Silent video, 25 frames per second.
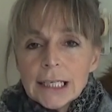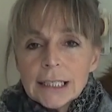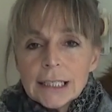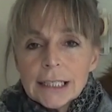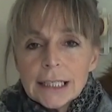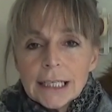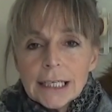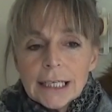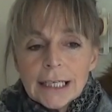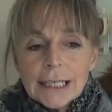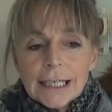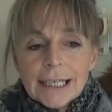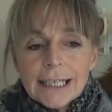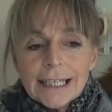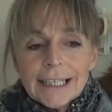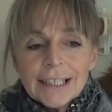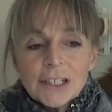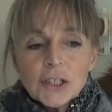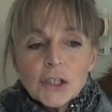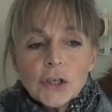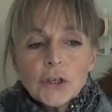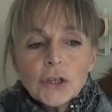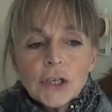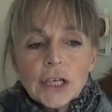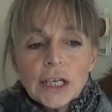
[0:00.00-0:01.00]
they're
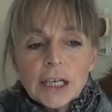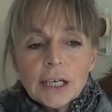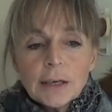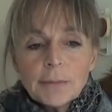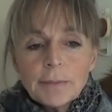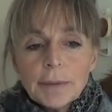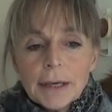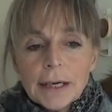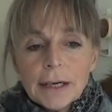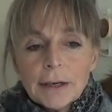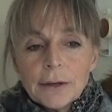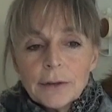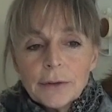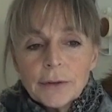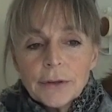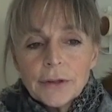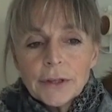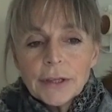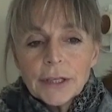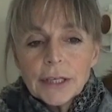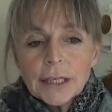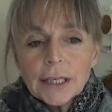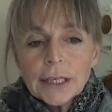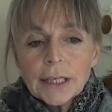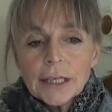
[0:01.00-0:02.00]
talking about
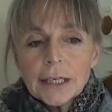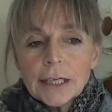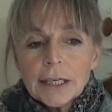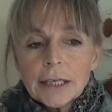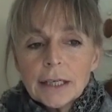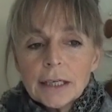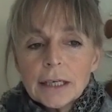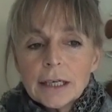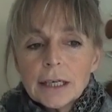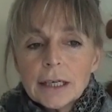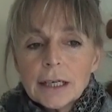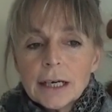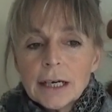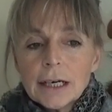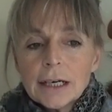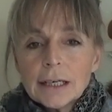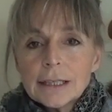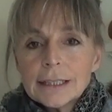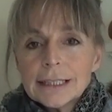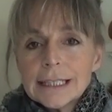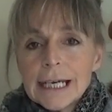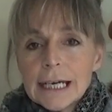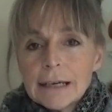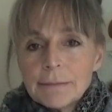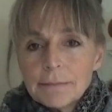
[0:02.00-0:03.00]
the
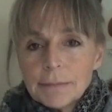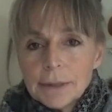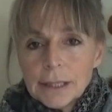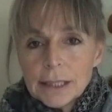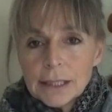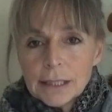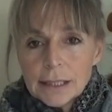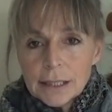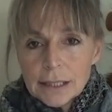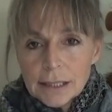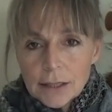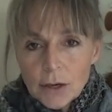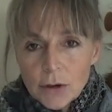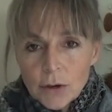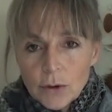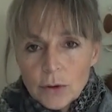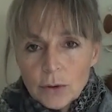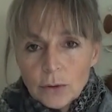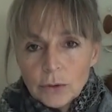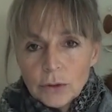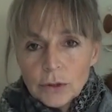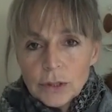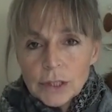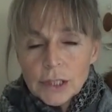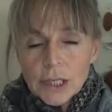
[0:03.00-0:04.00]
debt being
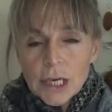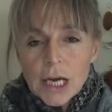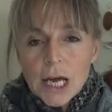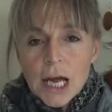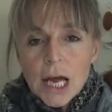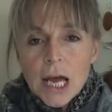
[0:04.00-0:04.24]
sold,